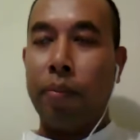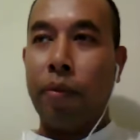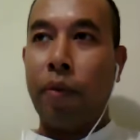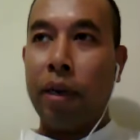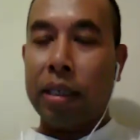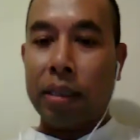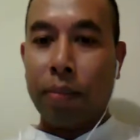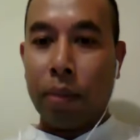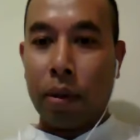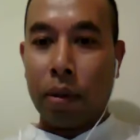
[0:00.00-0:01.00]
very
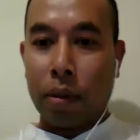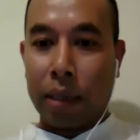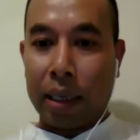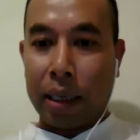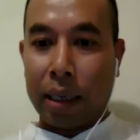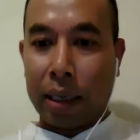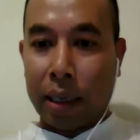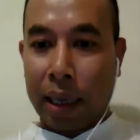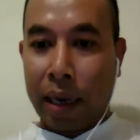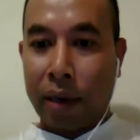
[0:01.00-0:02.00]
simple
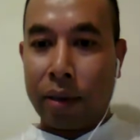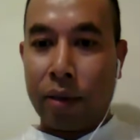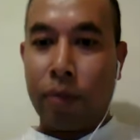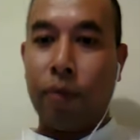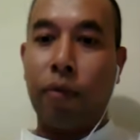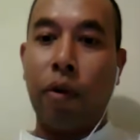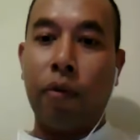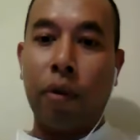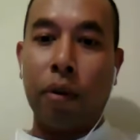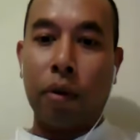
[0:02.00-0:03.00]
English
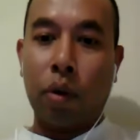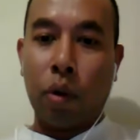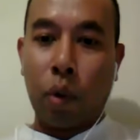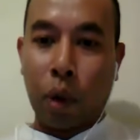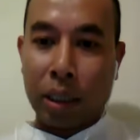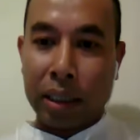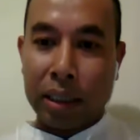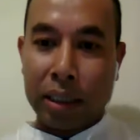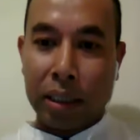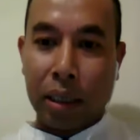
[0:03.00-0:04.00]
verbal
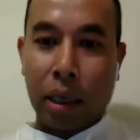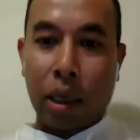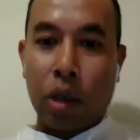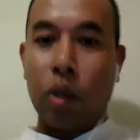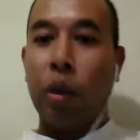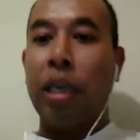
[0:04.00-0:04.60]
questions so he